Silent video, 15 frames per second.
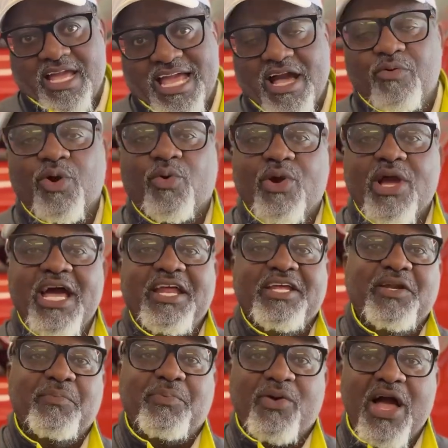and we ran
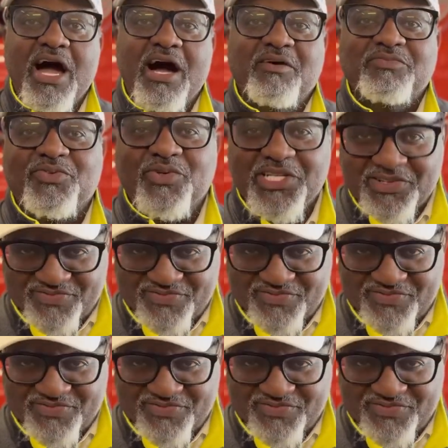into problems with